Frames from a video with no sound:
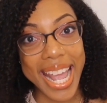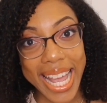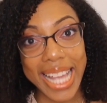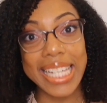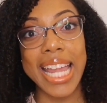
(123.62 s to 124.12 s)

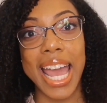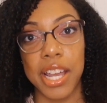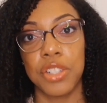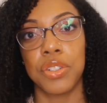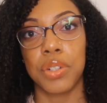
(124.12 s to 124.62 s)
and
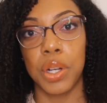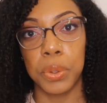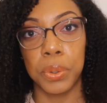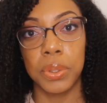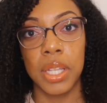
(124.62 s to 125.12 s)
extra
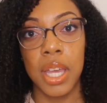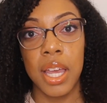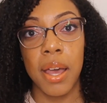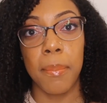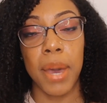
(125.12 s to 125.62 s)
hold.
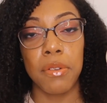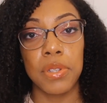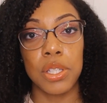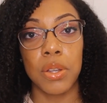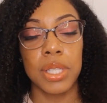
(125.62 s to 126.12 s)
My
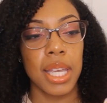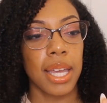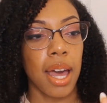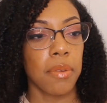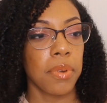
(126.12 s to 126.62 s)
results I
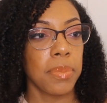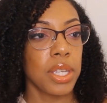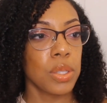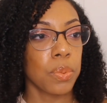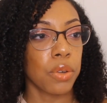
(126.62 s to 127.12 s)
got from
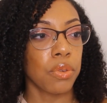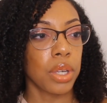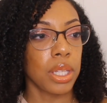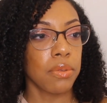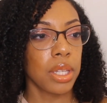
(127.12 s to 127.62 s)
this were
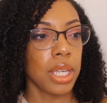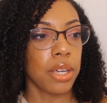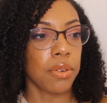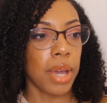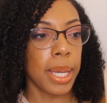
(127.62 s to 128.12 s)
really
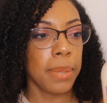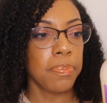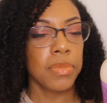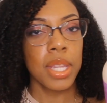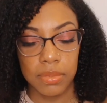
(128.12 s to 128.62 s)
great.
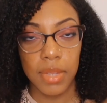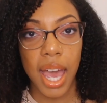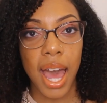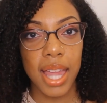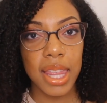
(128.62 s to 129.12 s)

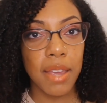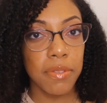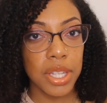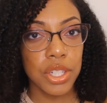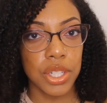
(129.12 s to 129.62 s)
I
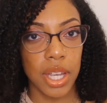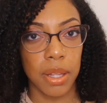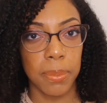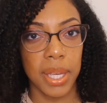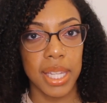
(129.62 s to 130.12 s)
love this
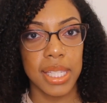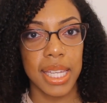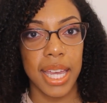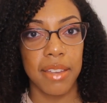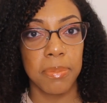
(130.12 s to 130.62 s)
gel because
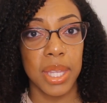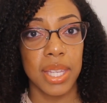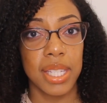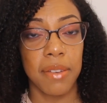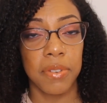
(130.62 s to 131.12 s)
it gave me
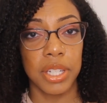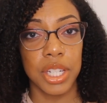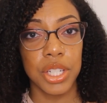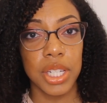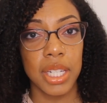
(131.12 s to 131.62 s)
the
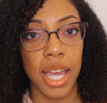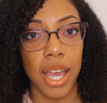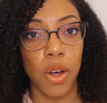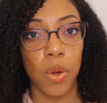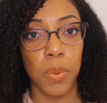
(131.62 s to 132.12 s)
definition
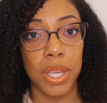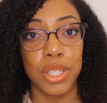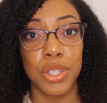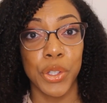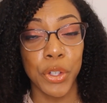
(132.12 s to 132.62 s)
I
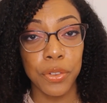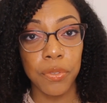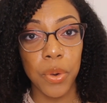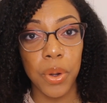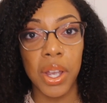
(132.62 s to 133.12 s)
always
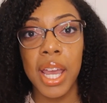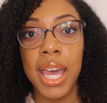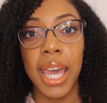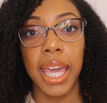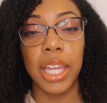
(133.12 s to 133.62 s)
yearn for,
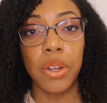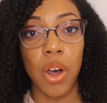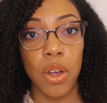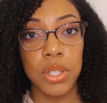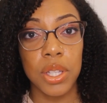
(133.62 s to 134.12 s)
and
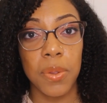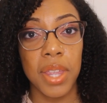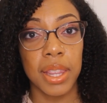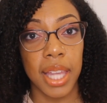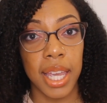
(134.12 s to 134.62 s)
also
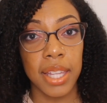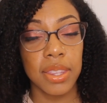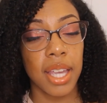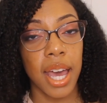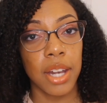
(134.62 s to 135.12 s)
the
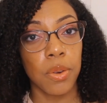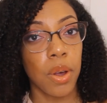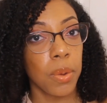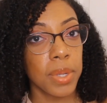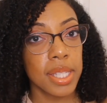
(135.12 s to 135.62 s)
length that I don't
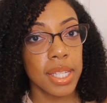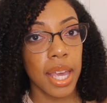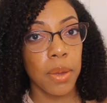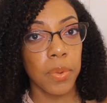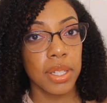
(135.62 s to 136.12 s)
always
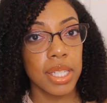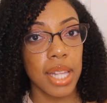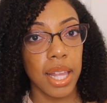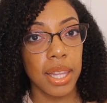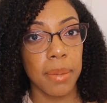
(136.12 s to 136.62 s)
get when
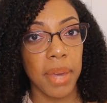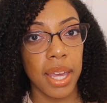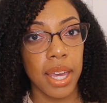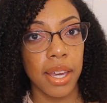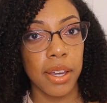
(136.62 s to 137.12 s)
styling
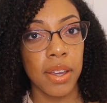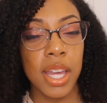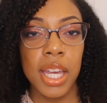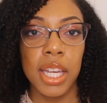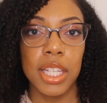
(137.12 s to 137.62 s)
my hair.
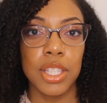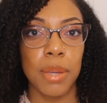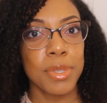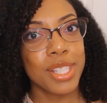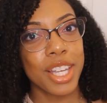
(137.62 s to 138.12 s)
It's
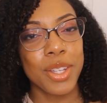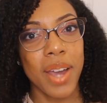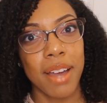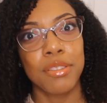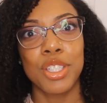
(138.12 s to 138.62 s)
almost like you
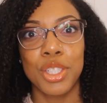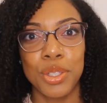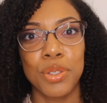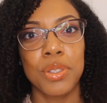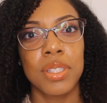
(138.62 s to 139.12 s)
have to
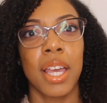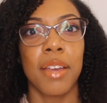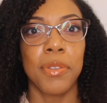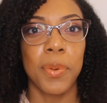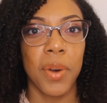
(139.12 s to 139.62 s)
choose
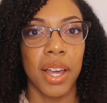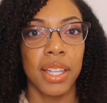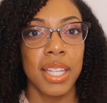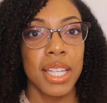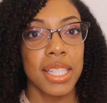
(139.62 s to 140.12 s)
if you want
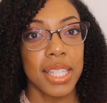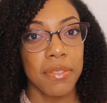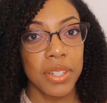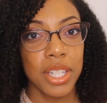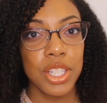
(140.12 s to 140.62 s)

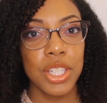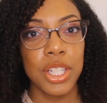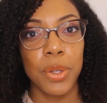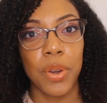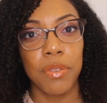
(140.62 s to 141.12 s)

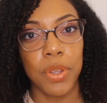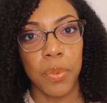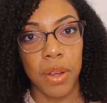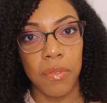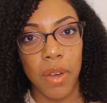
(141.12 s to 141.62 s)
definition or if
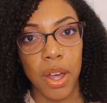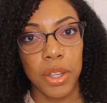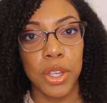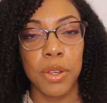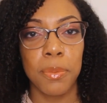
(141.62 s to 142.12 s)
you want
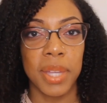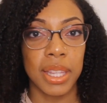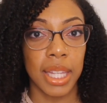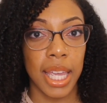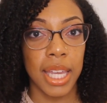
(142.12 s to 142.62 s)
volume
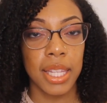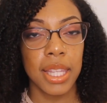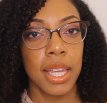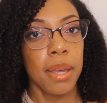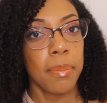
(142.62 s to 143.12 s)
and length,
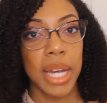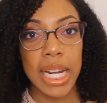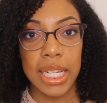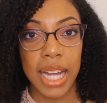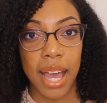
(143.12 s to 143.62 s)
but I
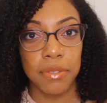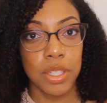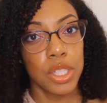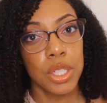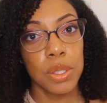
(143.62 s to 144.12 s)
didn't have
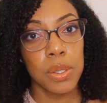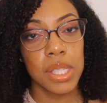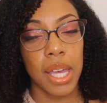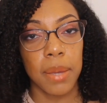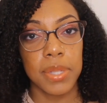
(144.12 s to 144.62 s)
to choose.
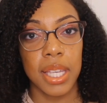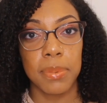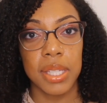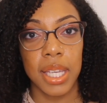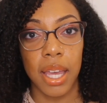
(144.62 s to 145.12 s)
I was
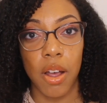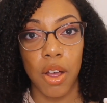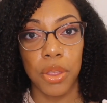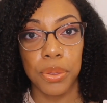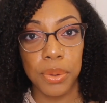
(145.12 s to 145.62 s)
able to get
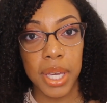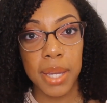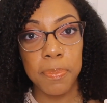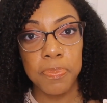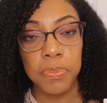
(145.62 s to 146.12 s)
all three.